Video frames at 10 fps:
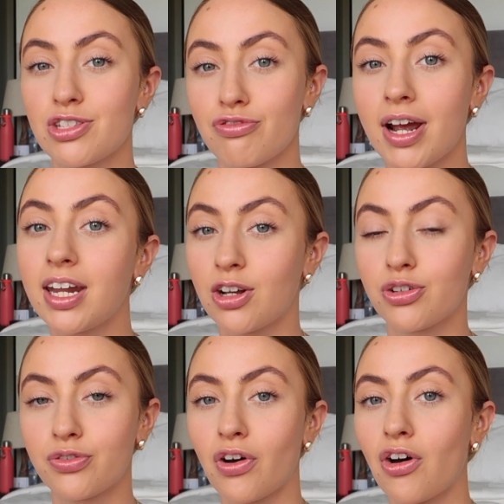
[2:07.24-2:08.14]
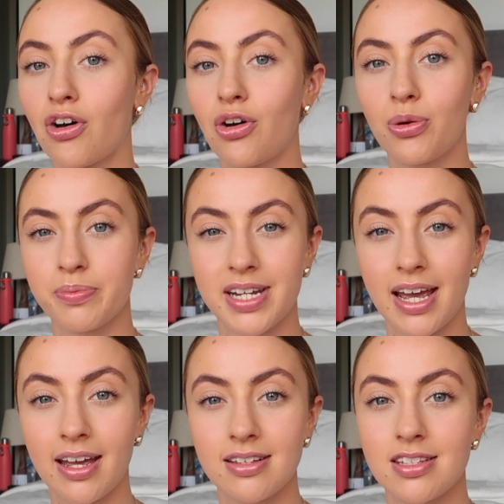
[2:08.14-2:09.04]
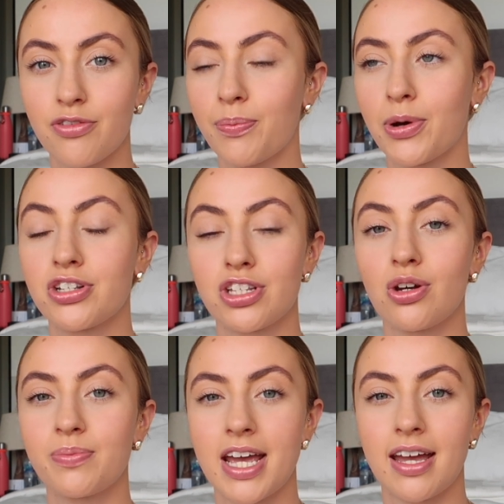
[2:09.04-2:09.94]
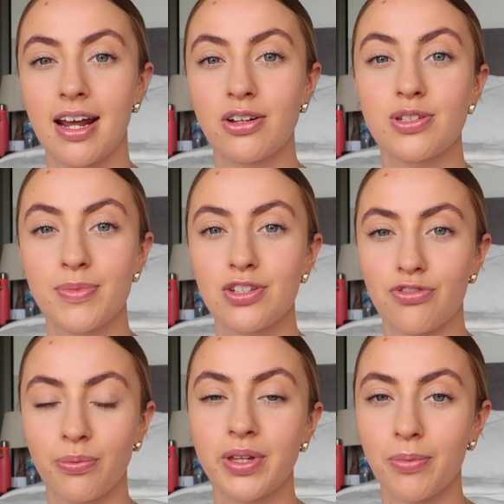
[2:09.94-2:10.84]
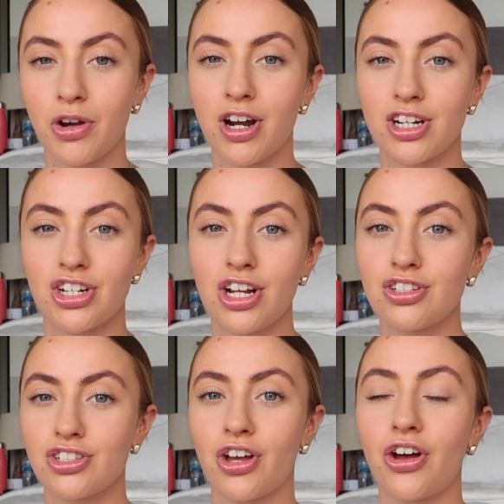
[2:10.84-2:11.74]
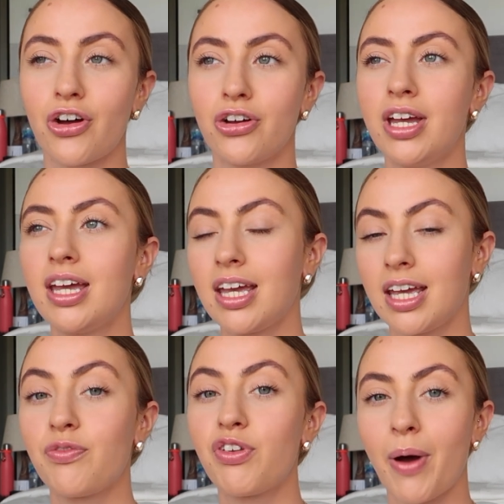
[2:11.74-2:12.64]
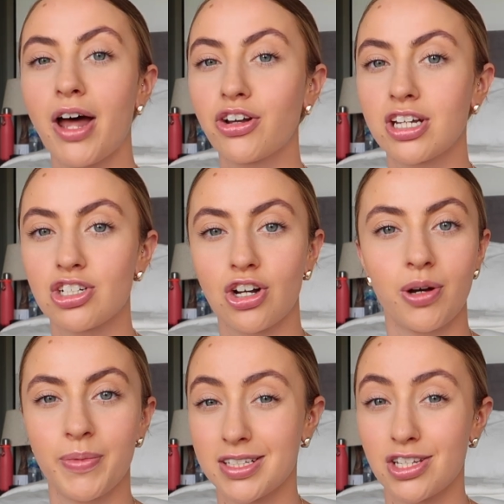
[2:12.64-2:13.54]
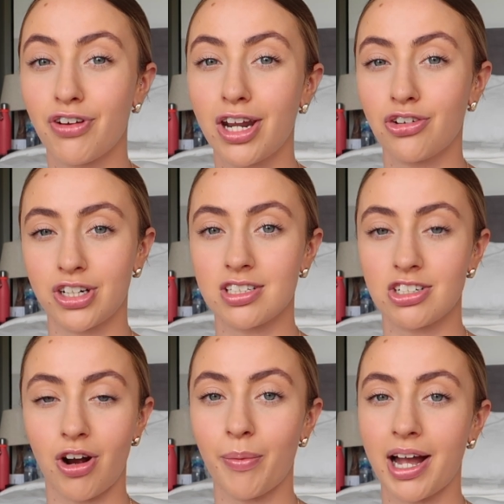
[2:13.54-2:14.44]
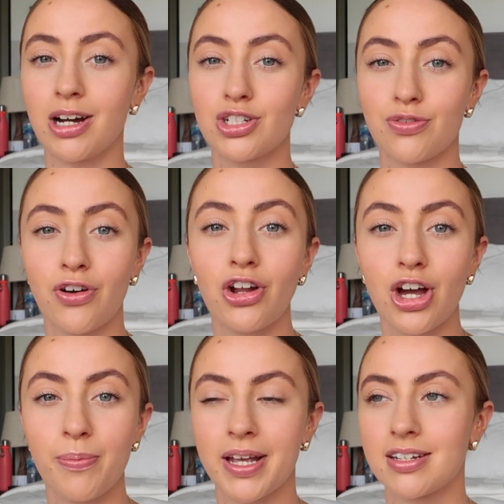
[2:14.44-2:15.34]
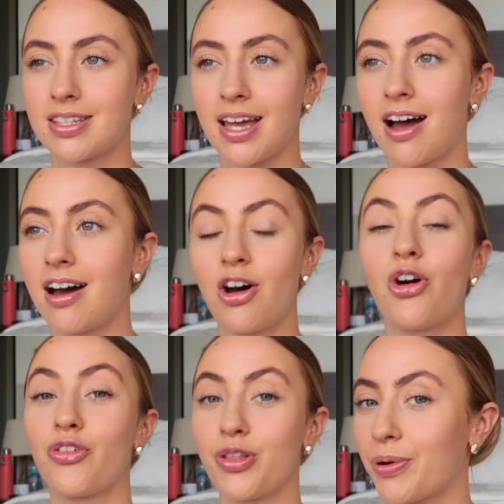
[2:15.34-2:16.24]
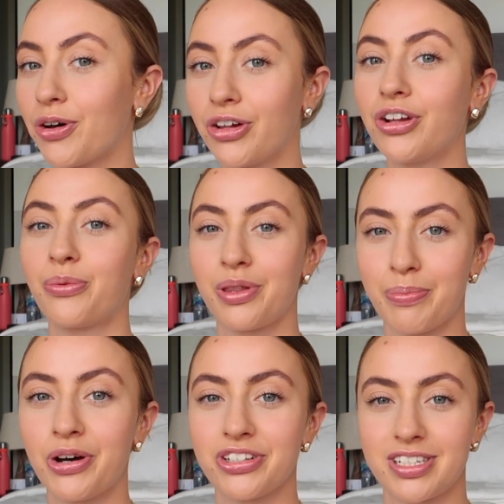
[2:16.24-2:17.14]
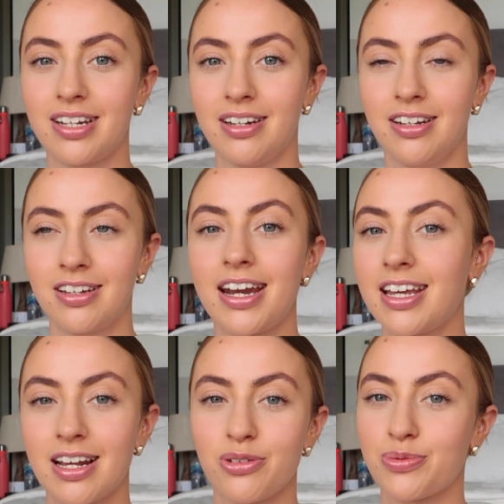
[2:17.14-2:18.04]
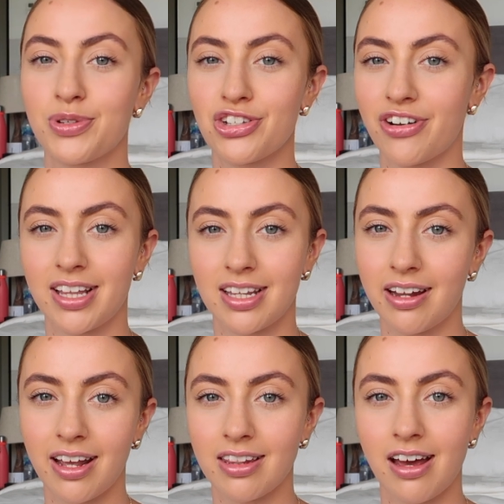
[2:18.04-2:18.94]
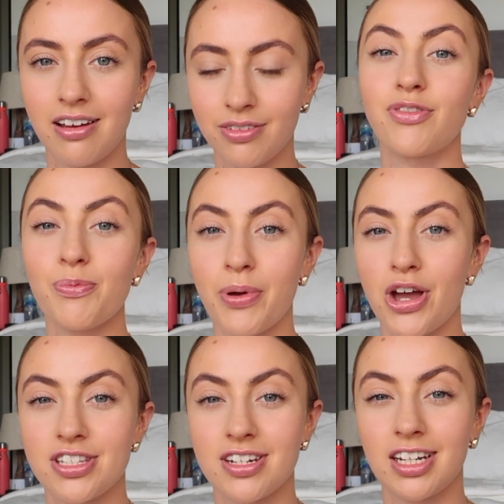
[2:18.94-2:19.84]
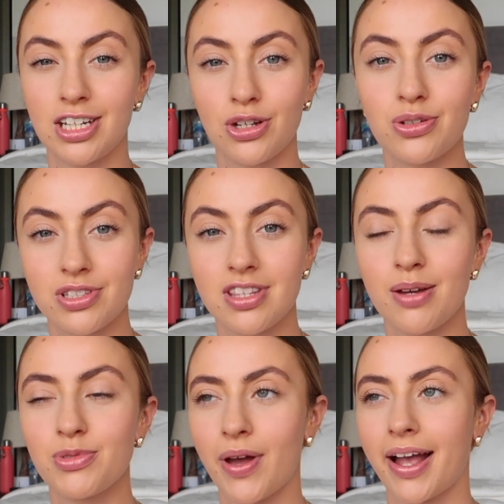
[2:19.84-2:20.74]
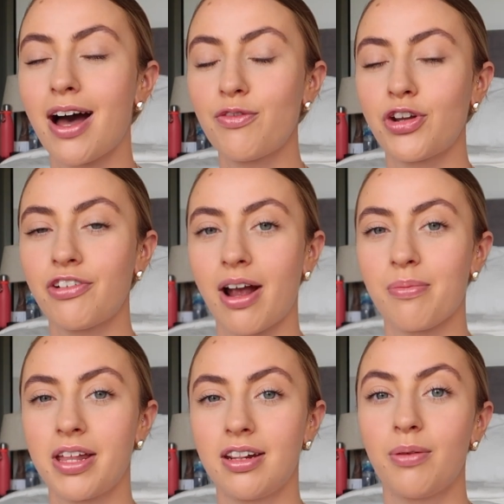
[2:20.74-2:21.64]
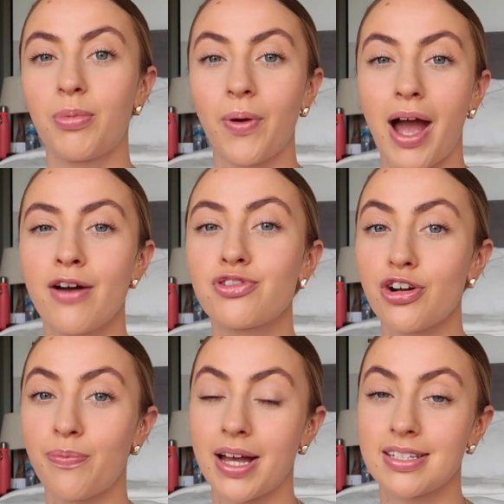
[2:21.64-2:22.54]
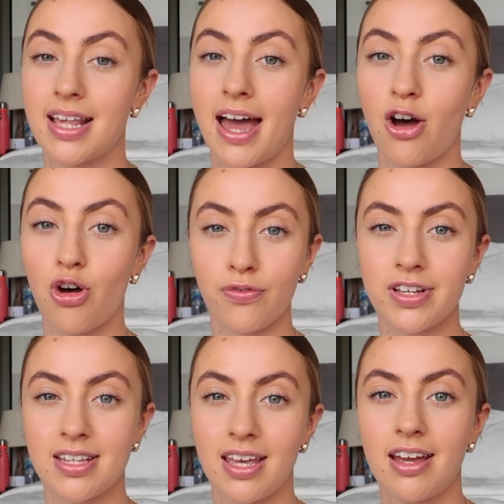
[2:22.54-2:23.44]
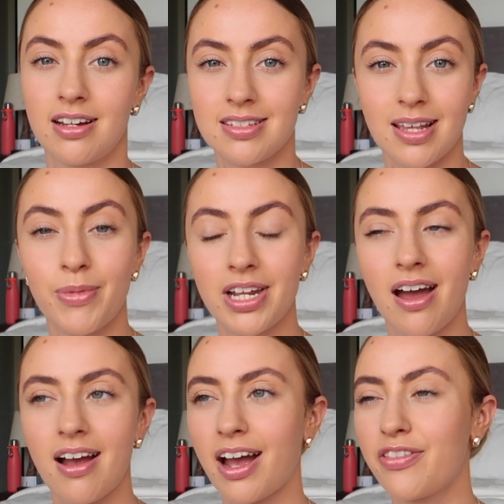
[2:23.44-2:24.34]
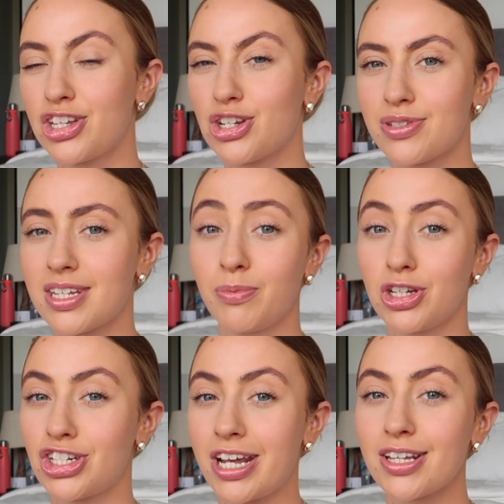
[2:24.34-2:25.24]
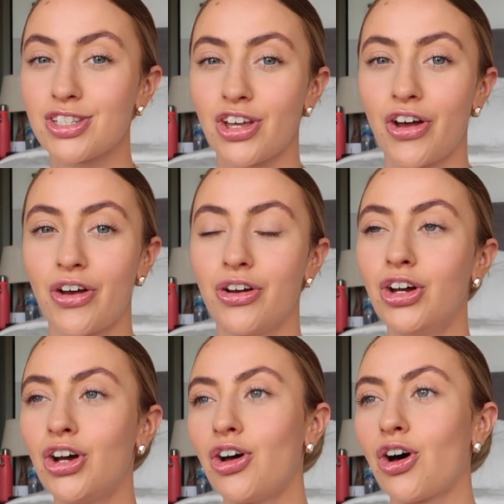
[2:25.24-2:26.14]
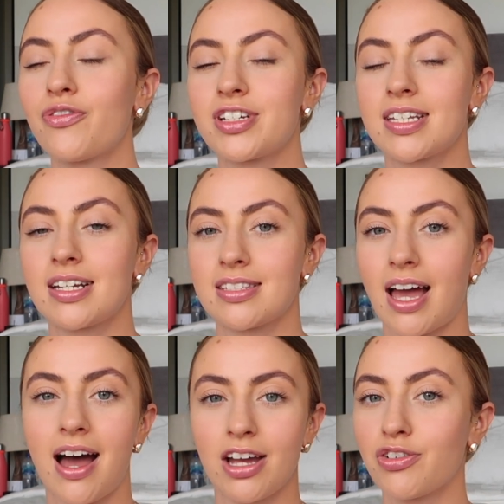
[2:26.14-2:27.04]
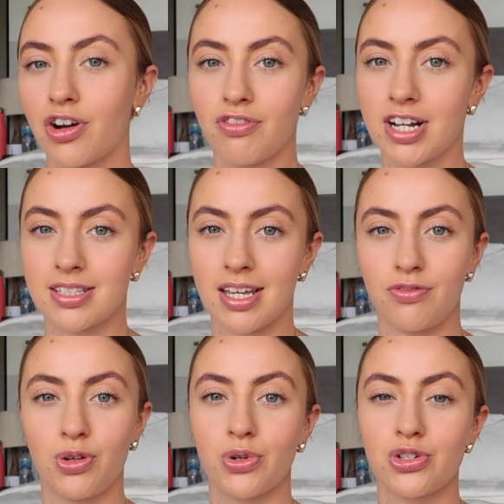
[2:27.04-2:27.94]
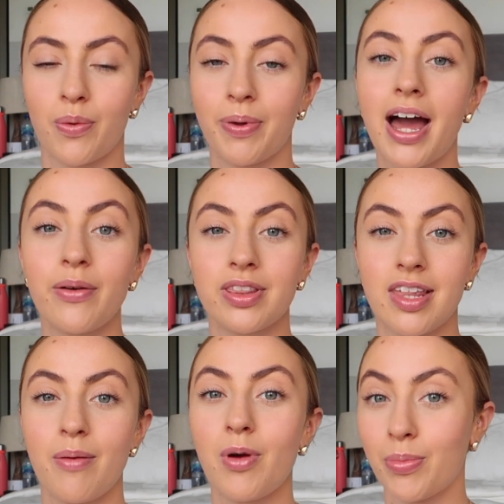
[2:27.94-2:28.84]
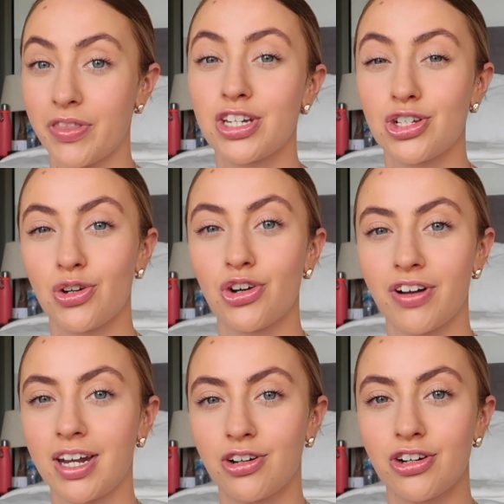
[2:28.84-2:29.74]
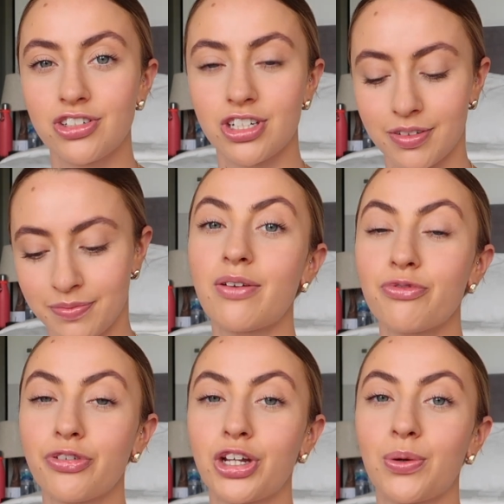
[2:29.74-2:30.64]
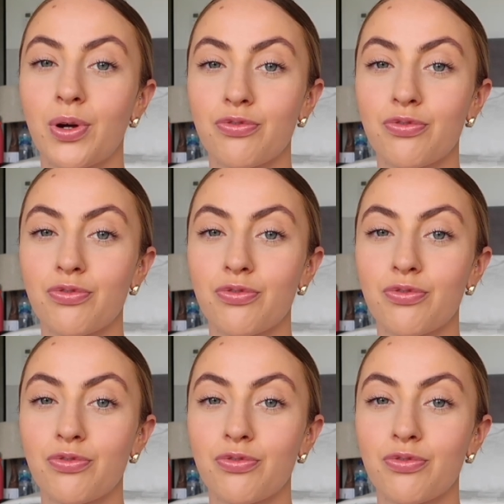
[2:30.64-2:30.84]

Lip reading: is really good for updates, for posting update announcements from the immigration. So if you are looking to come, that's a really good Instagram account to follow because they are on the ball with posting any announcements or anything like that. I haven't personally used them, so I can't fully recommend them, but we have drove past their office here in Seminyak and they do seem legit, so obviously it's at your own risk if you want to apply with them, but they do look really good. We then flew